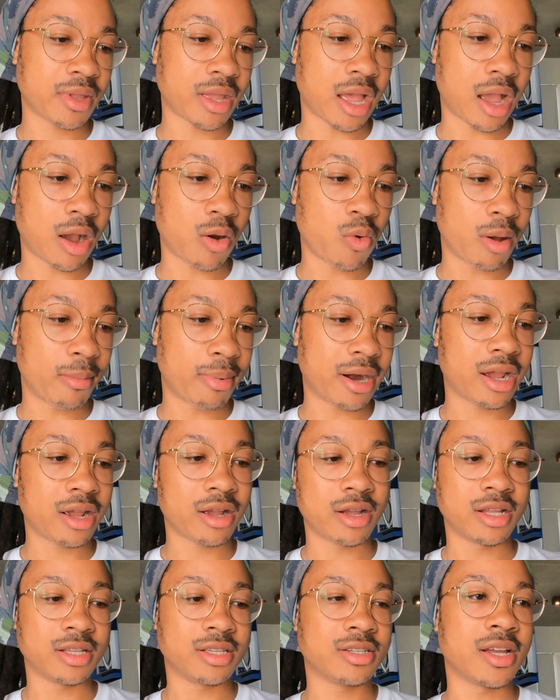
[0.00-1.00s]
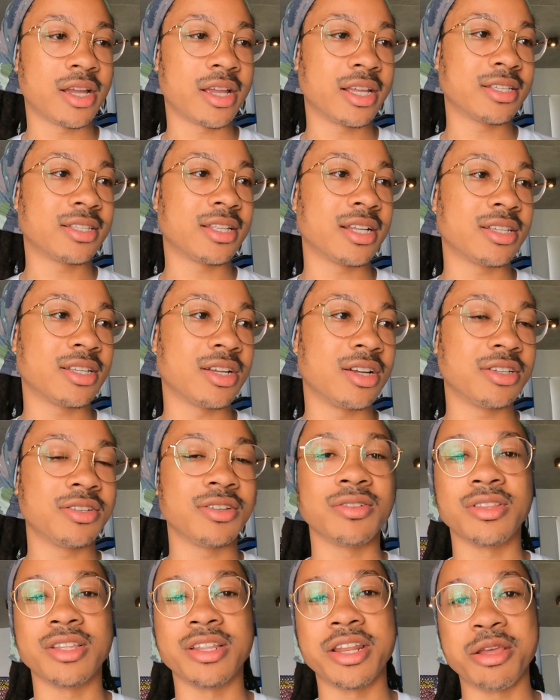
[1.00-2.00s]
Agua Branca. So I guess that's
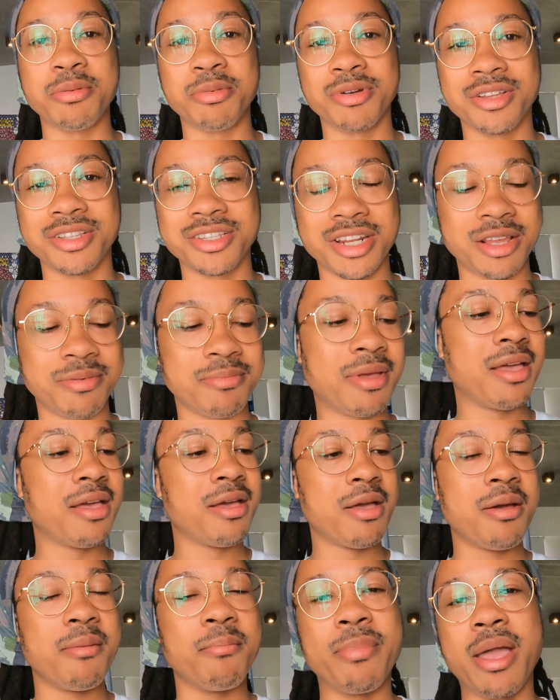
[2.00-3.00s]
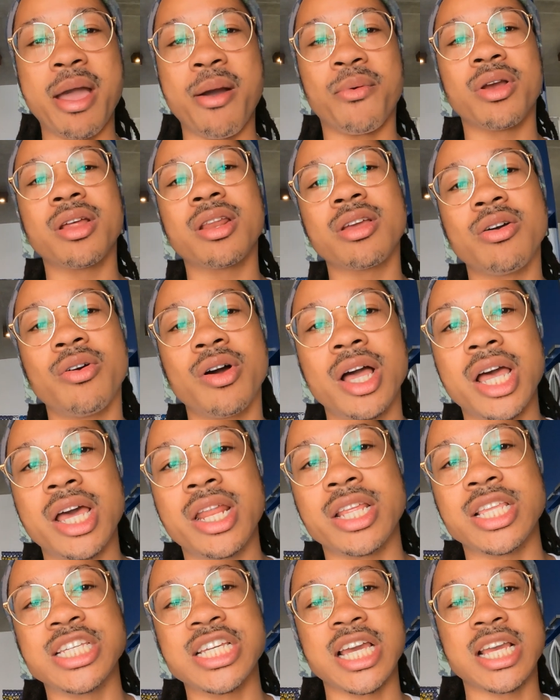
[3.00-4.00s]
also the neighborhood's name. But yeah, we're gonna go
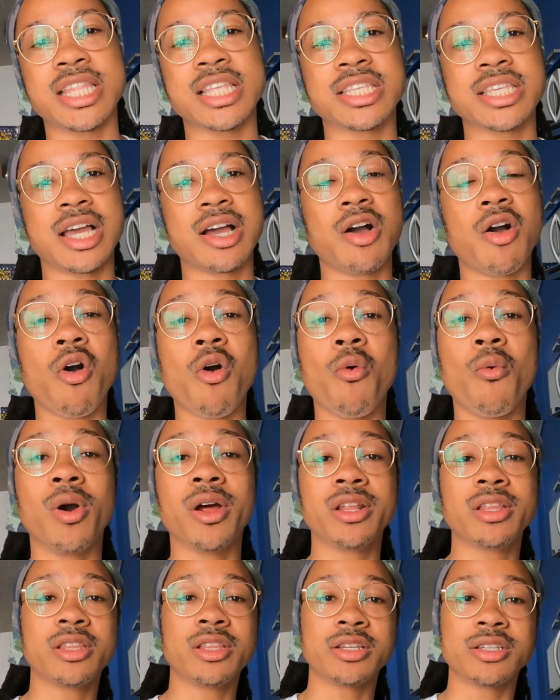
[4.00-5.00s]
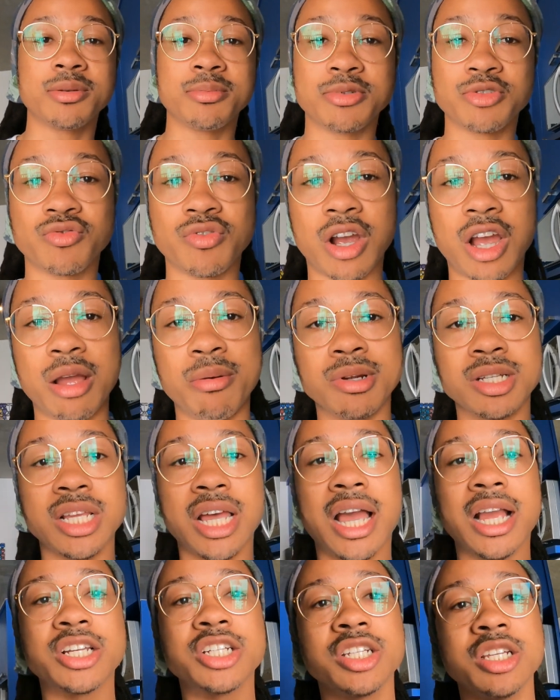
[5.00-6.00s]
ahead and check this out. One of the subscribers
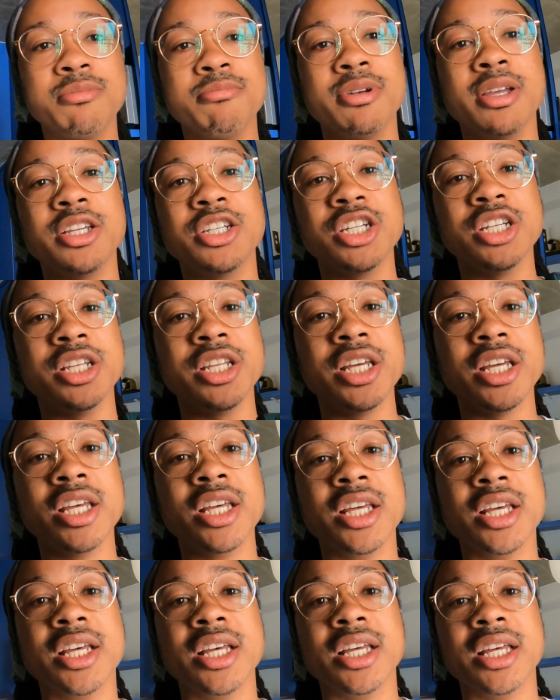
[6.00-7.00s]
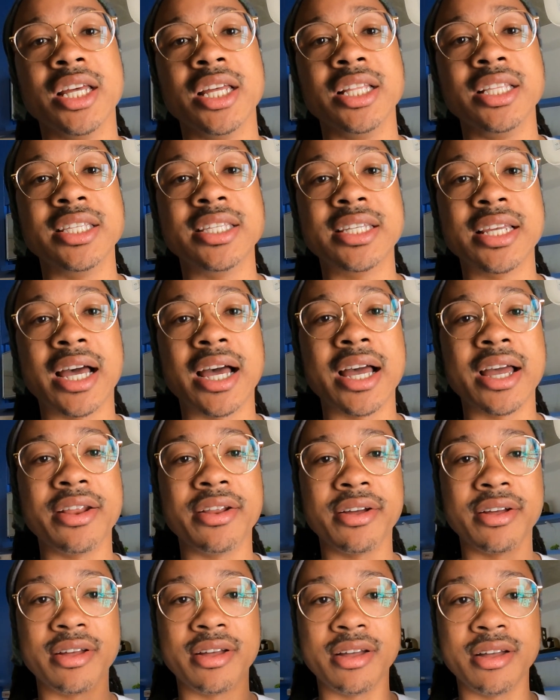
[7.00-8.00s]
actually mentioned it inside
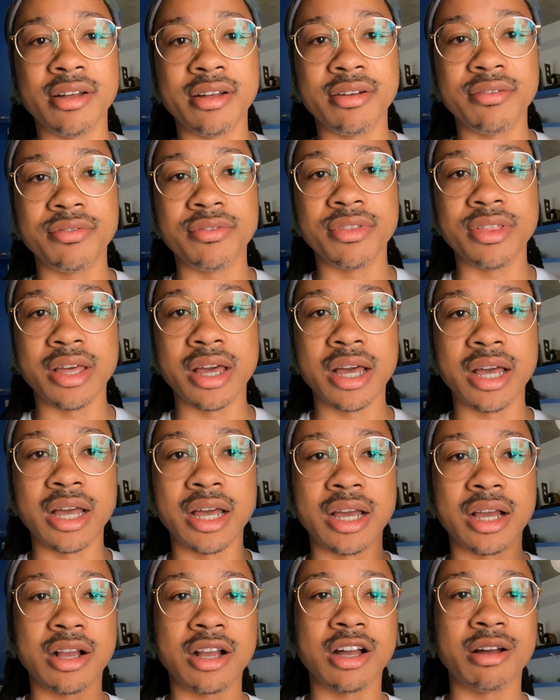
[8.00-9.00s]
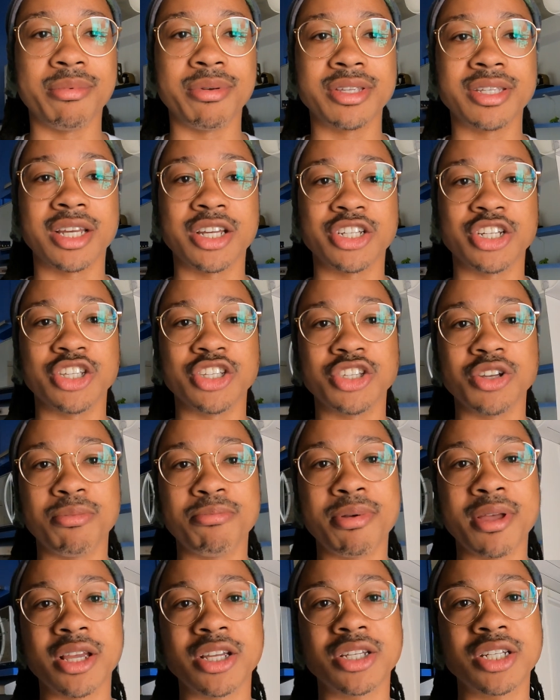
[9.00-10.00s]
of the comment section. So
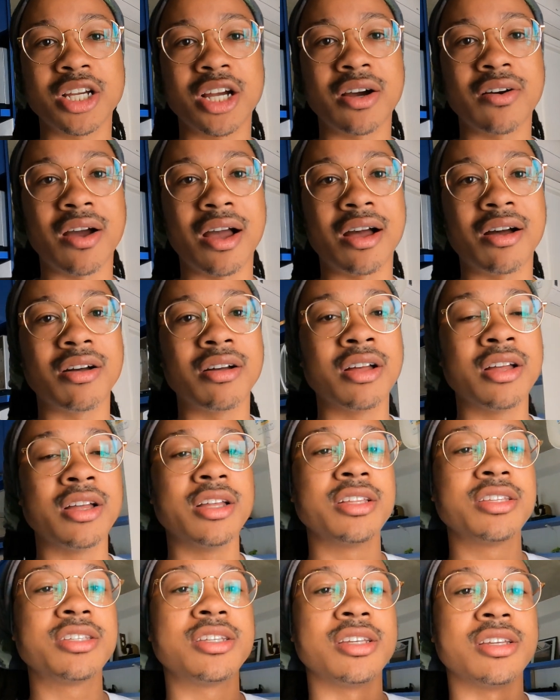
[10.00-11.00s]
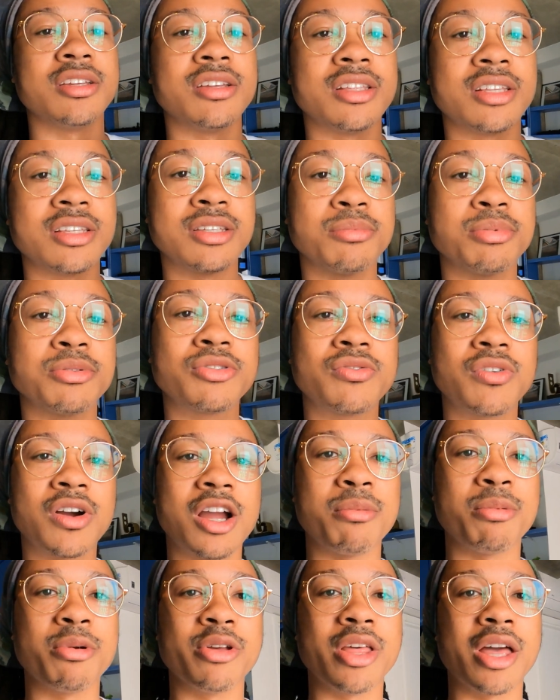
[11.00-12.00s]
big shout out to the
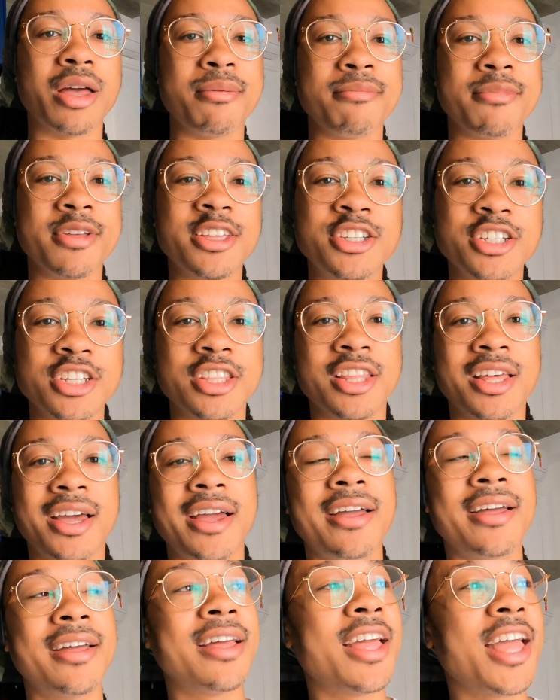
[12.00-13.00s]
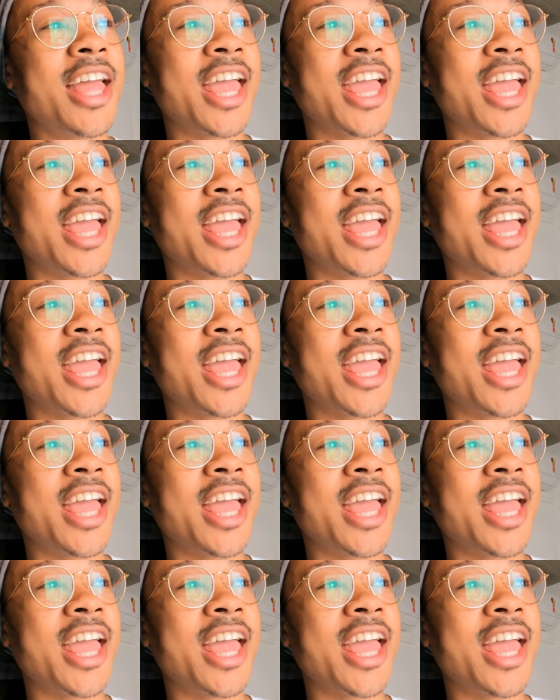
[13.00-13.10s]
subscriber that mentioned that.